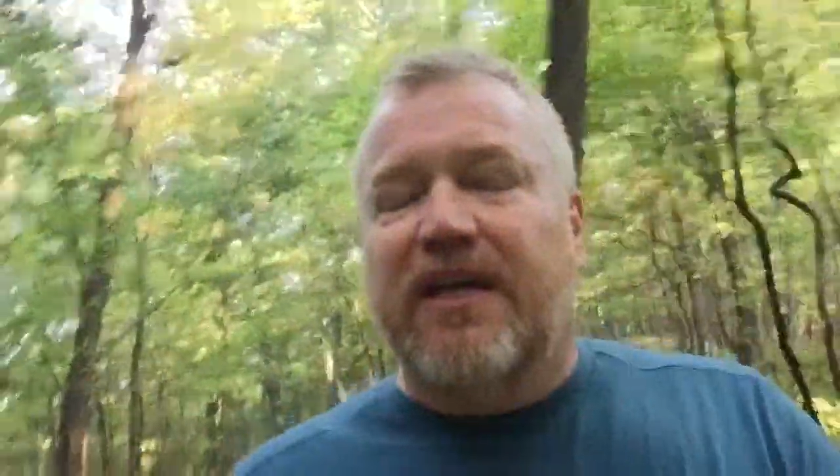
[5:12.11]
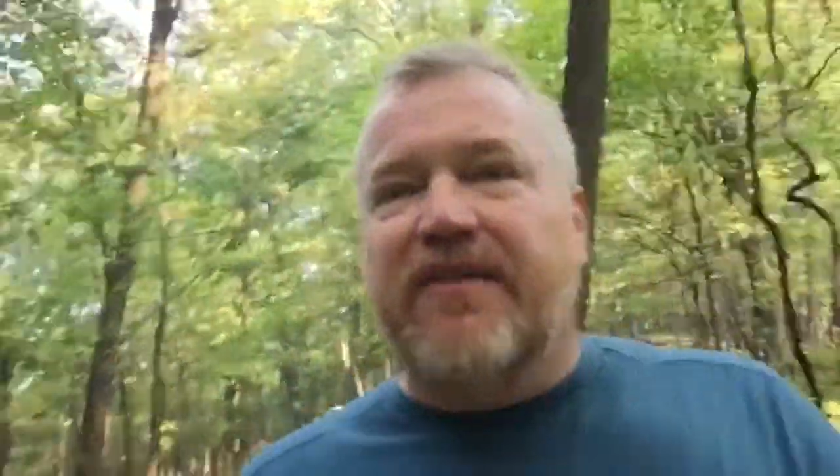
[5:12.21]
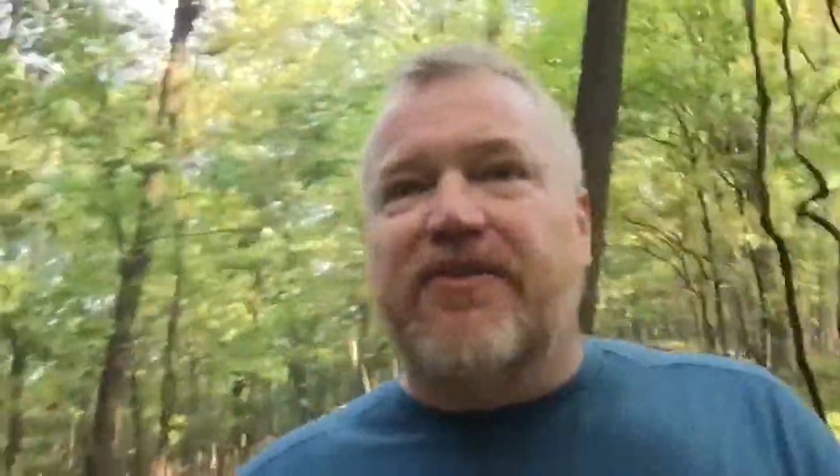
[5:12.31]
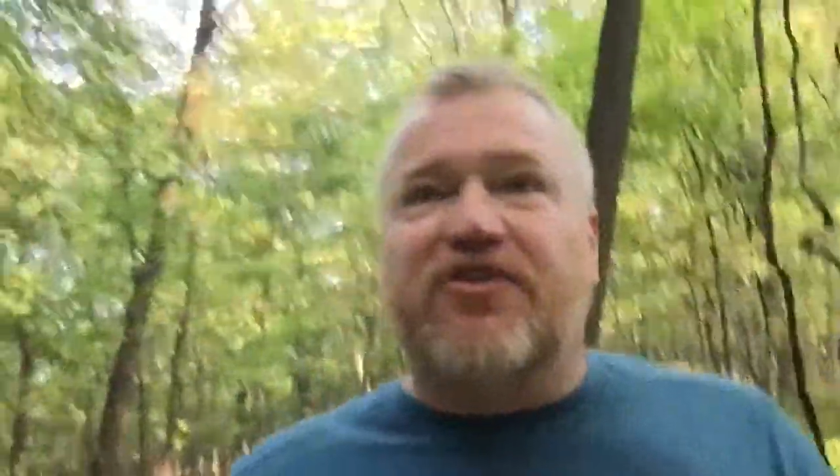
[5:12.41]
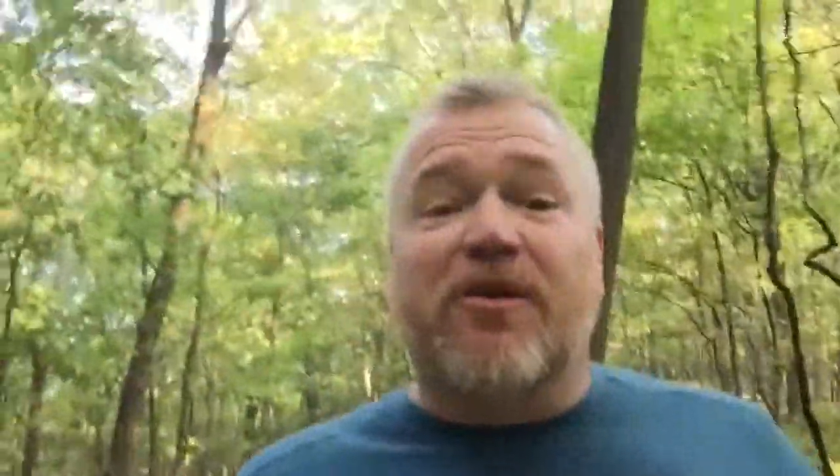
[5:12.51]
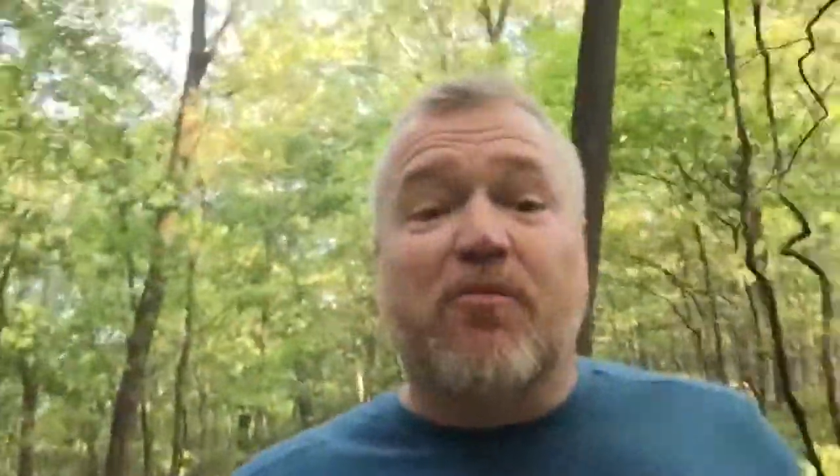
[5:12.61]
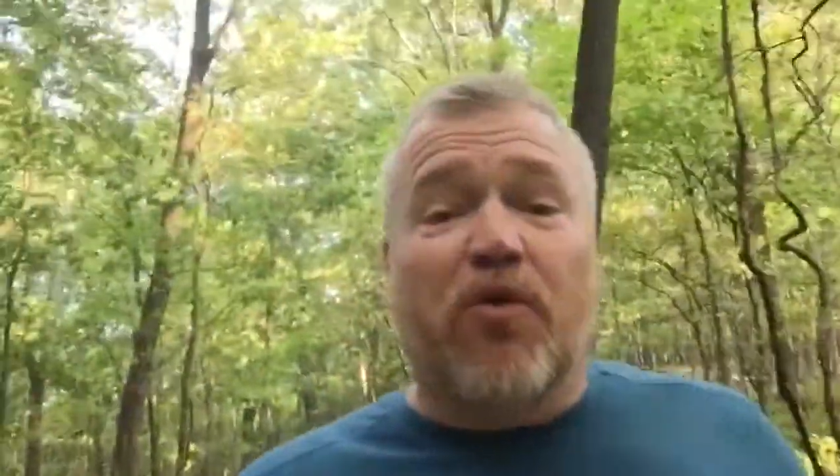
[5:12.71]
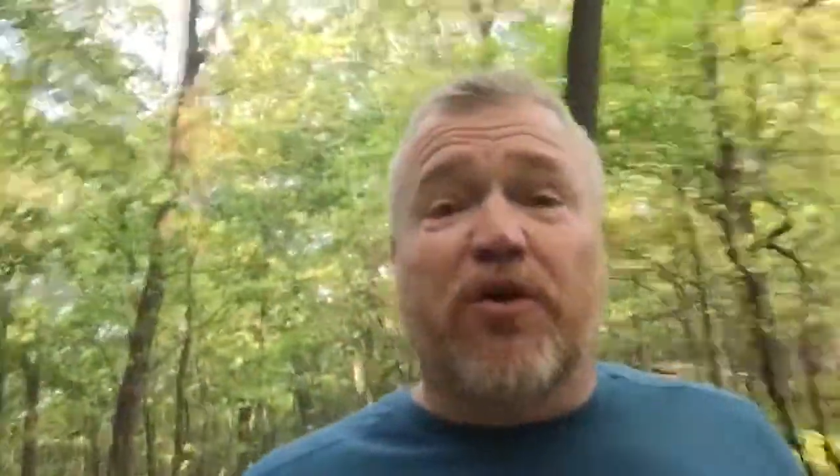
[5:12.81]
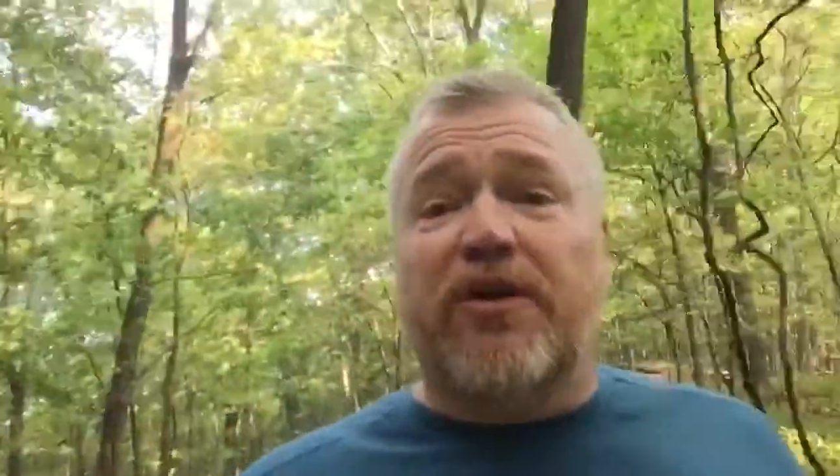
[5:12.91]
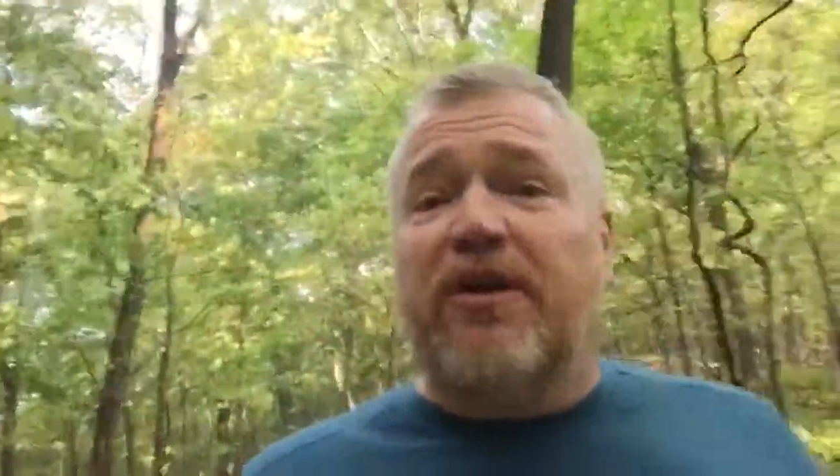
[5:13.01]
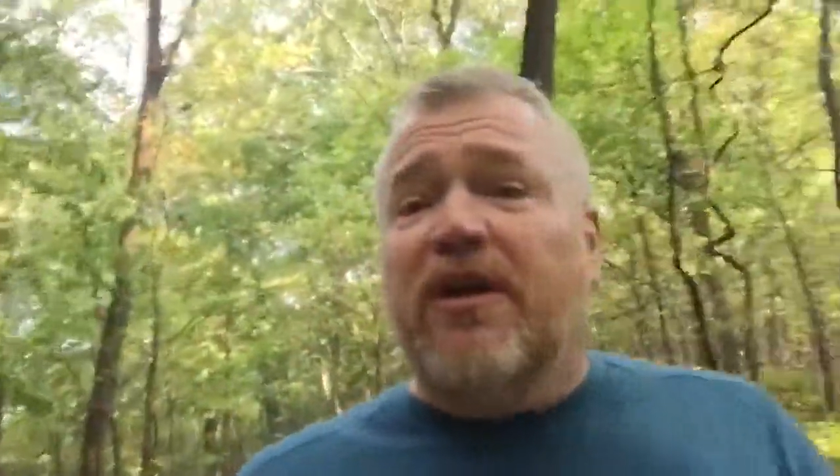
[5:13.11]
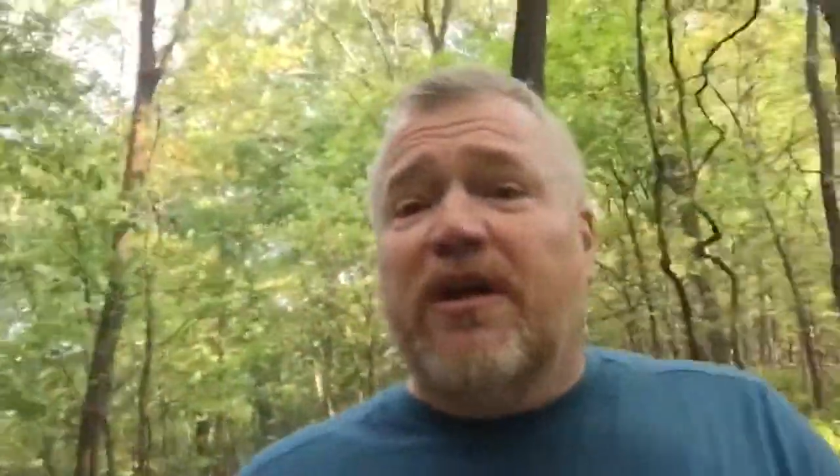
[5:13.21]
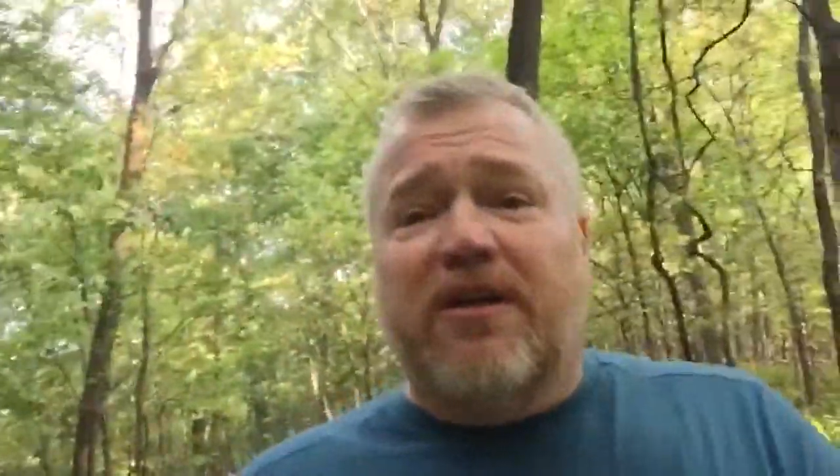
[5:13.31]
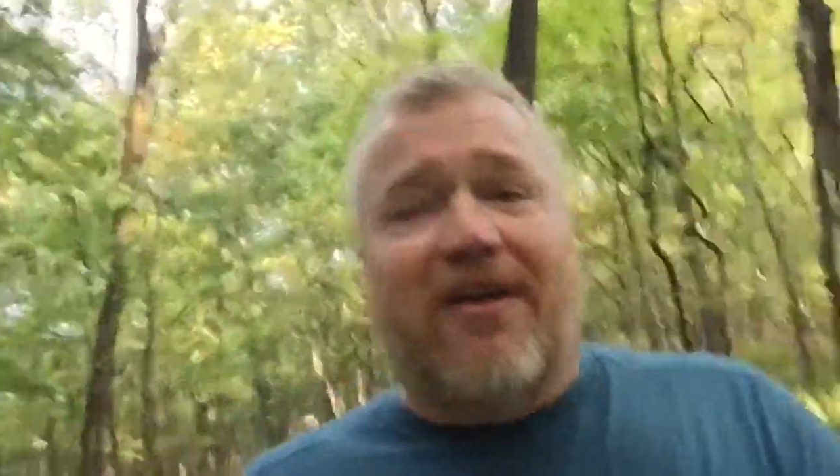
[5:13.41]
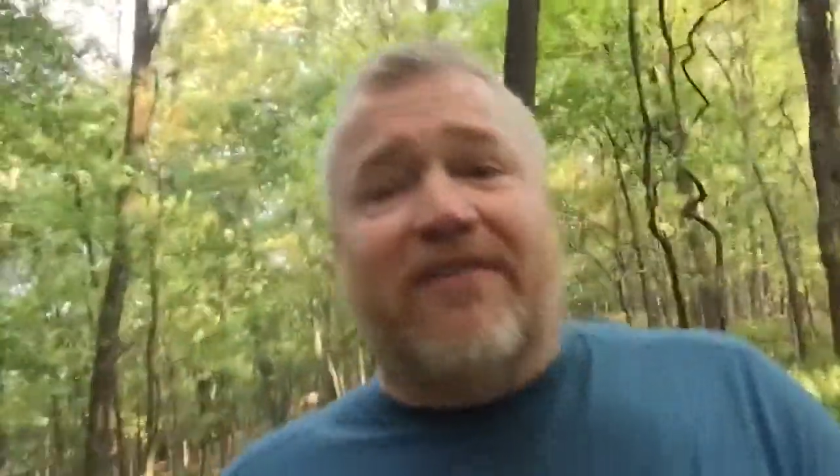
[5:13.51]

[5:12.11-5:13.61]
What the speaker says: If it's some work, you know,